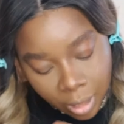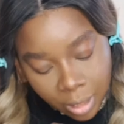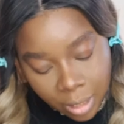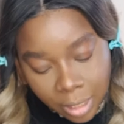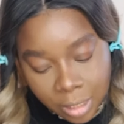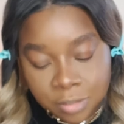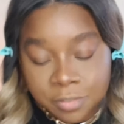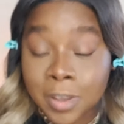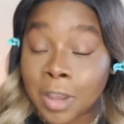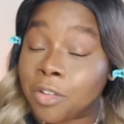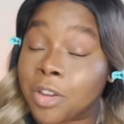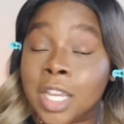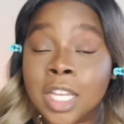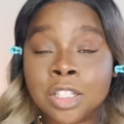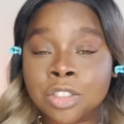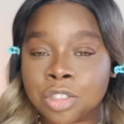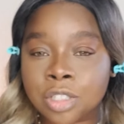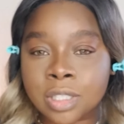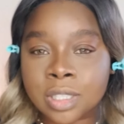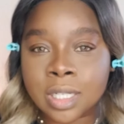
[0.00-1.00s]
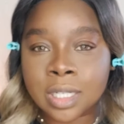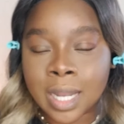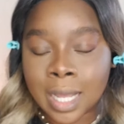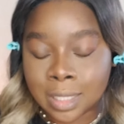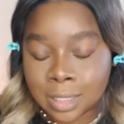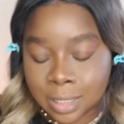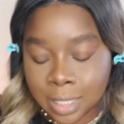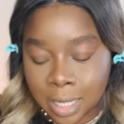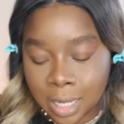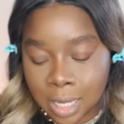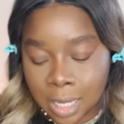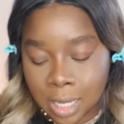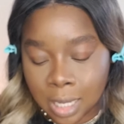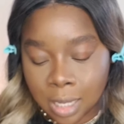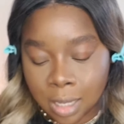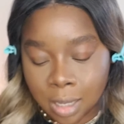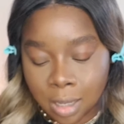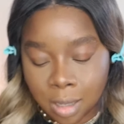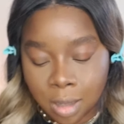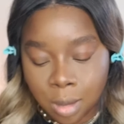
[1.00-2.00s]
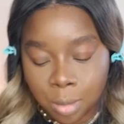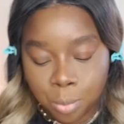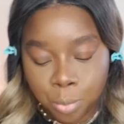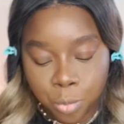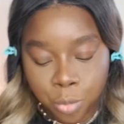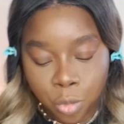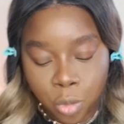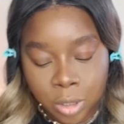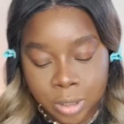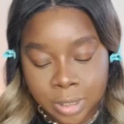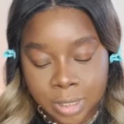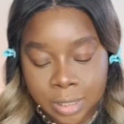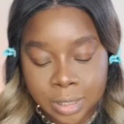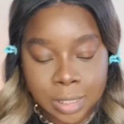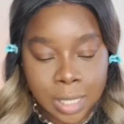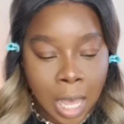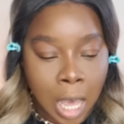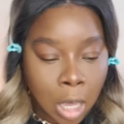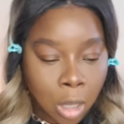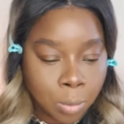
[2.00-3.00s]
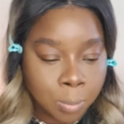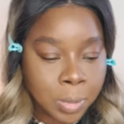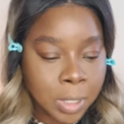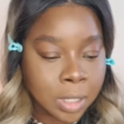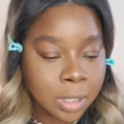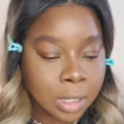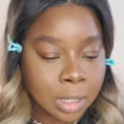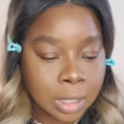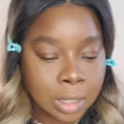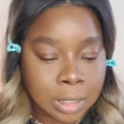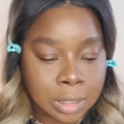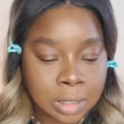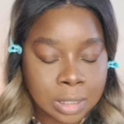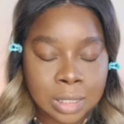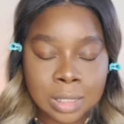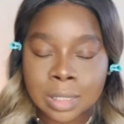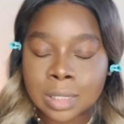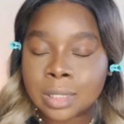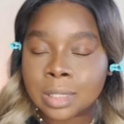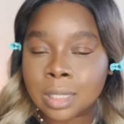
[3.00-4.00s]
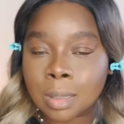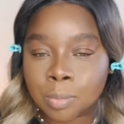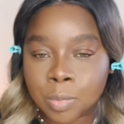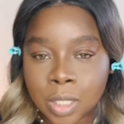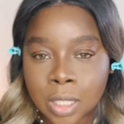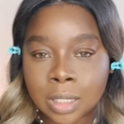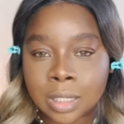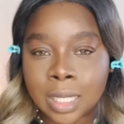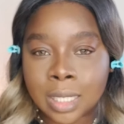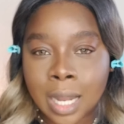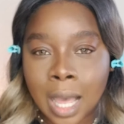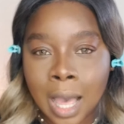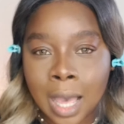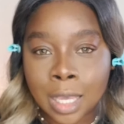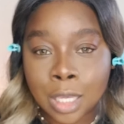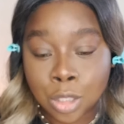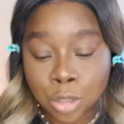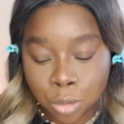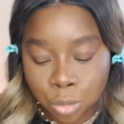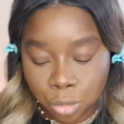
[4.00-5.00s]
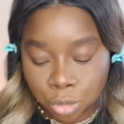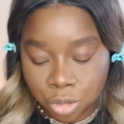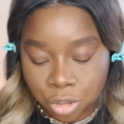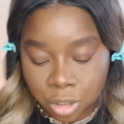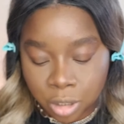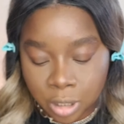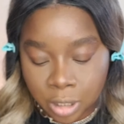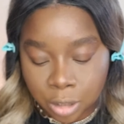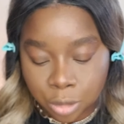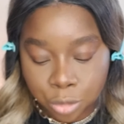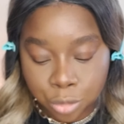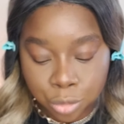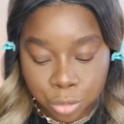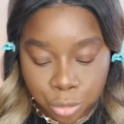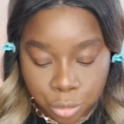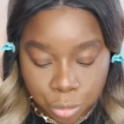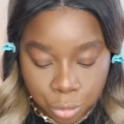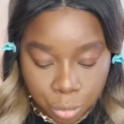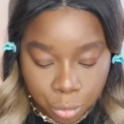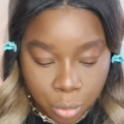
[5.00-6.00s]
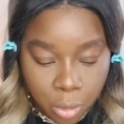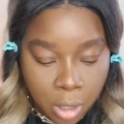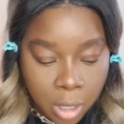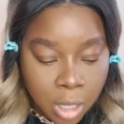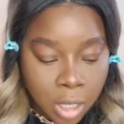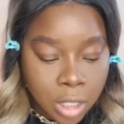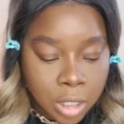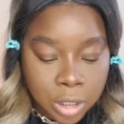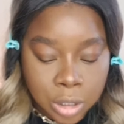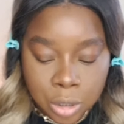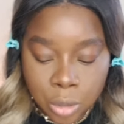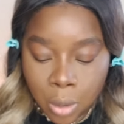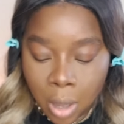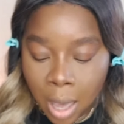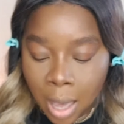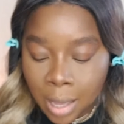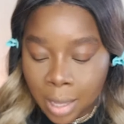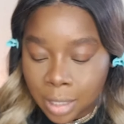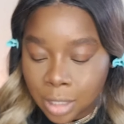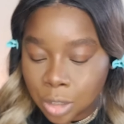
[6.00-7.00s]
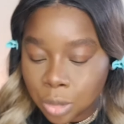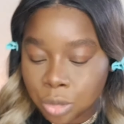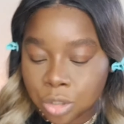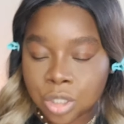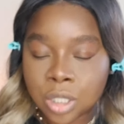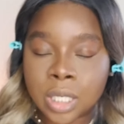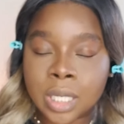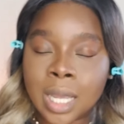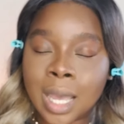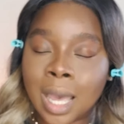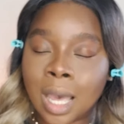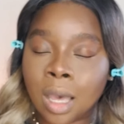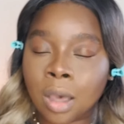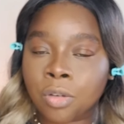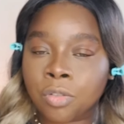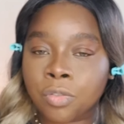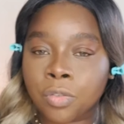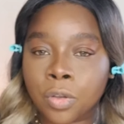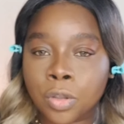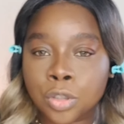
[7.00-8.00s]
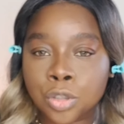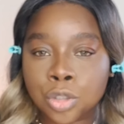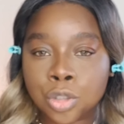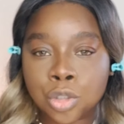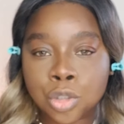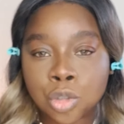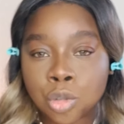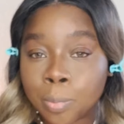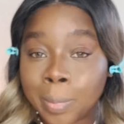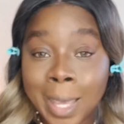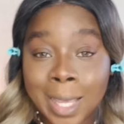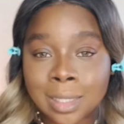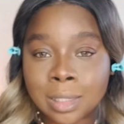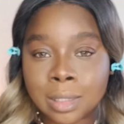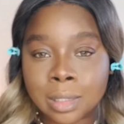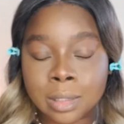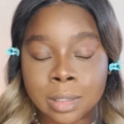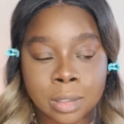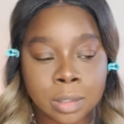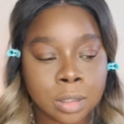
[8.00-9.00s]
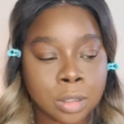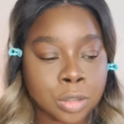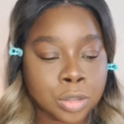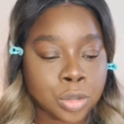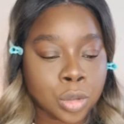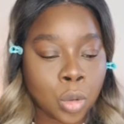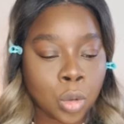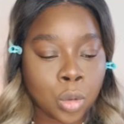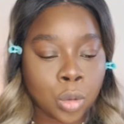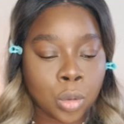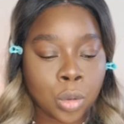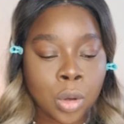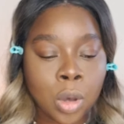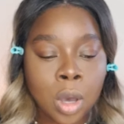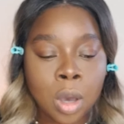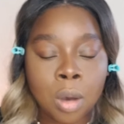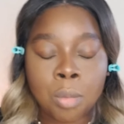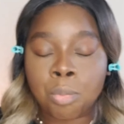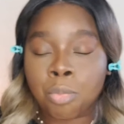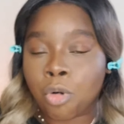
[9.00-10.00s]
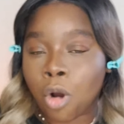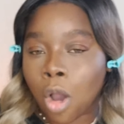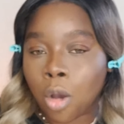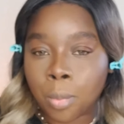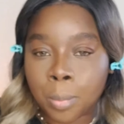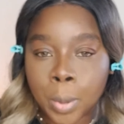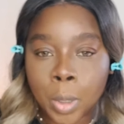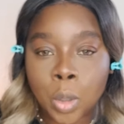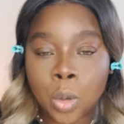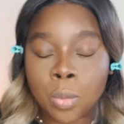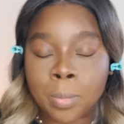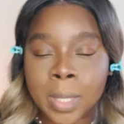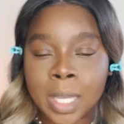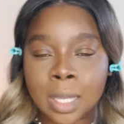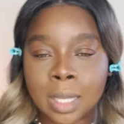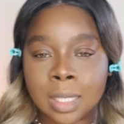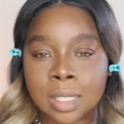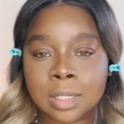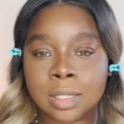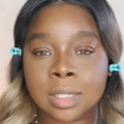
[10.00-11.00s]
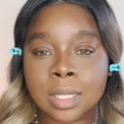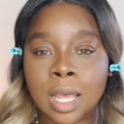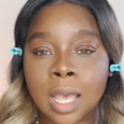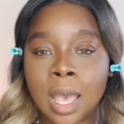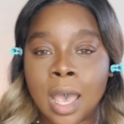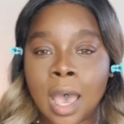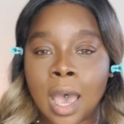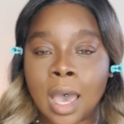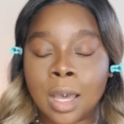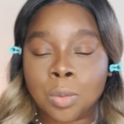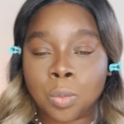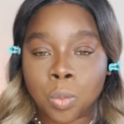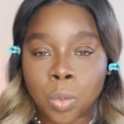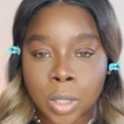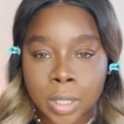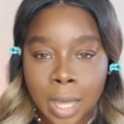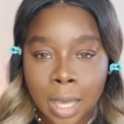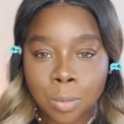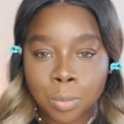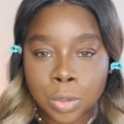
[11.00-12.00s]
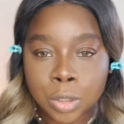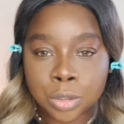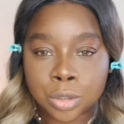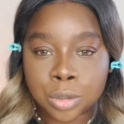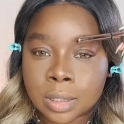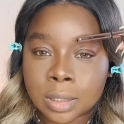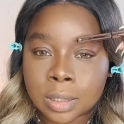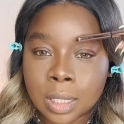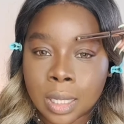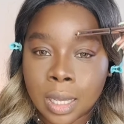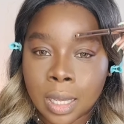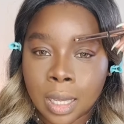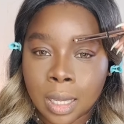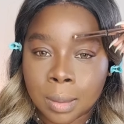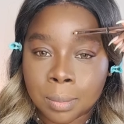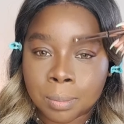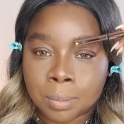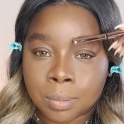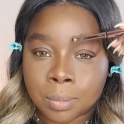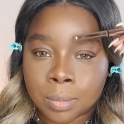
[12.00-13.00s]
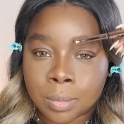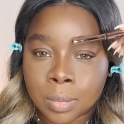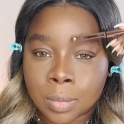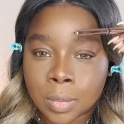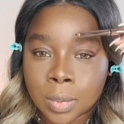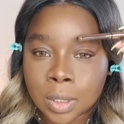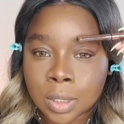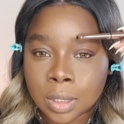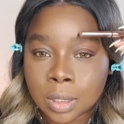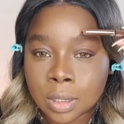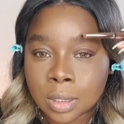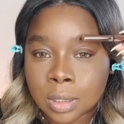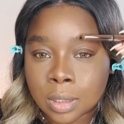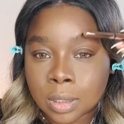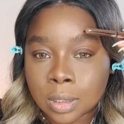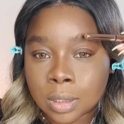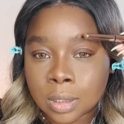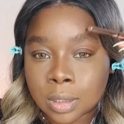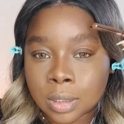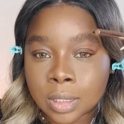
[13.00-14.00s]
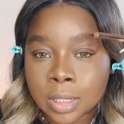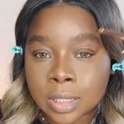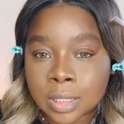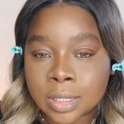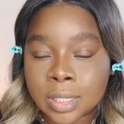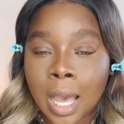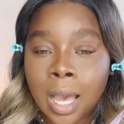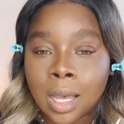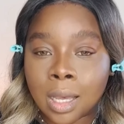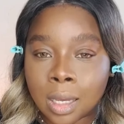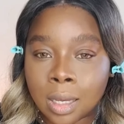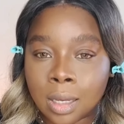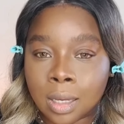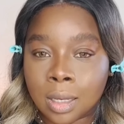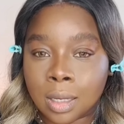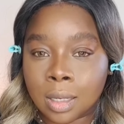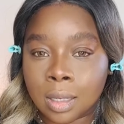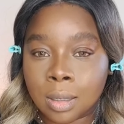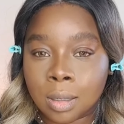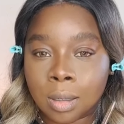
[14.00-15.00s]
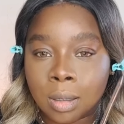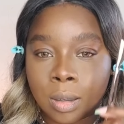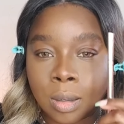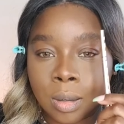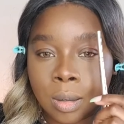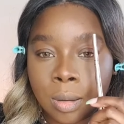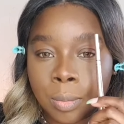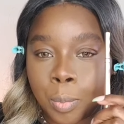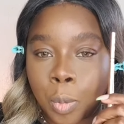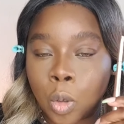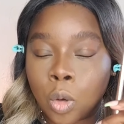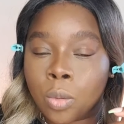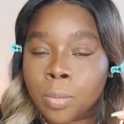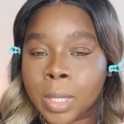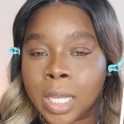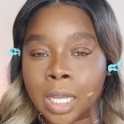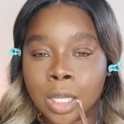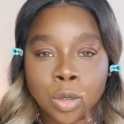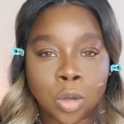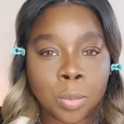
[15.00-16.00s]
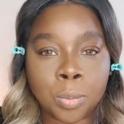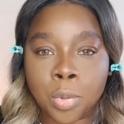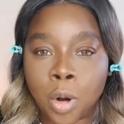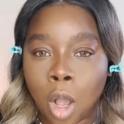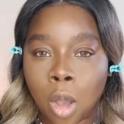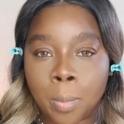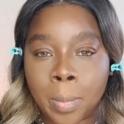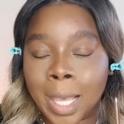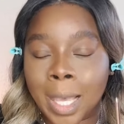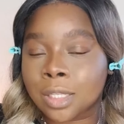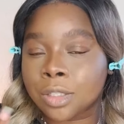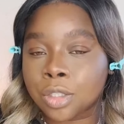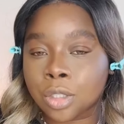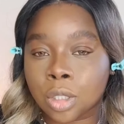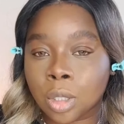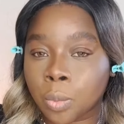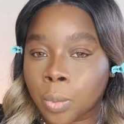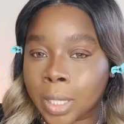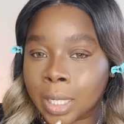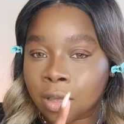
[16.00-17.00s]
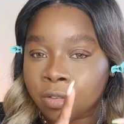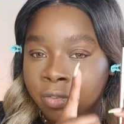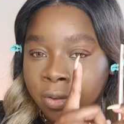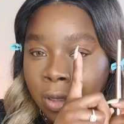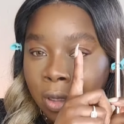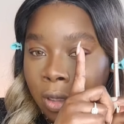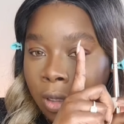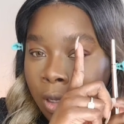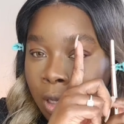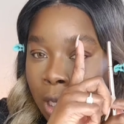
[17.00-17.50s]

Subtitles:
it's very interesting that they brought this out, because this is something that I usually do. So I usually have 2 pencils or brow pomades, and what I will the darker pomade or brow pencil or whatever